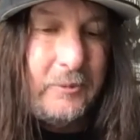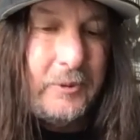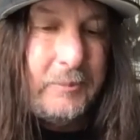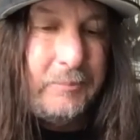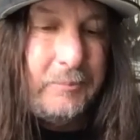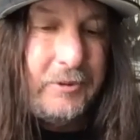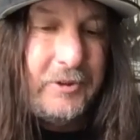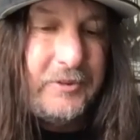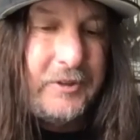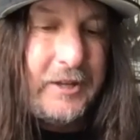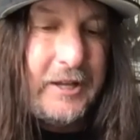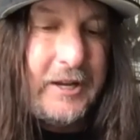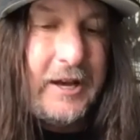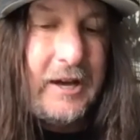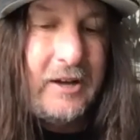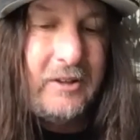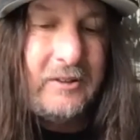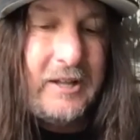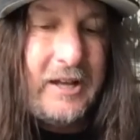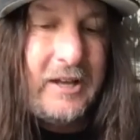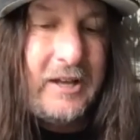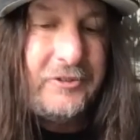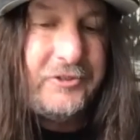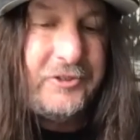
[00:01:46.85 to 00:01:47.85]
we put that out
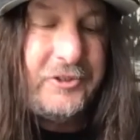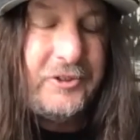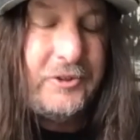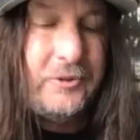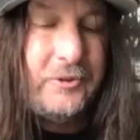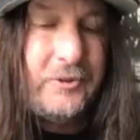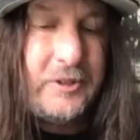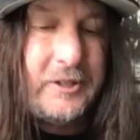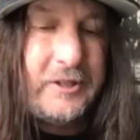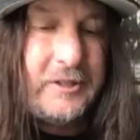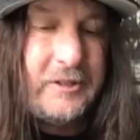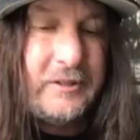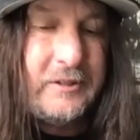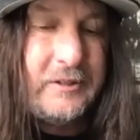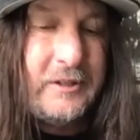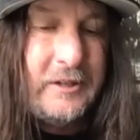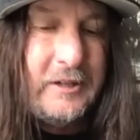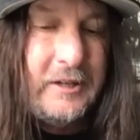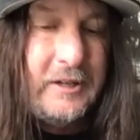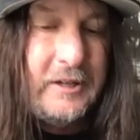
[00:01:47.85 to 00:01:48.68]
last June, and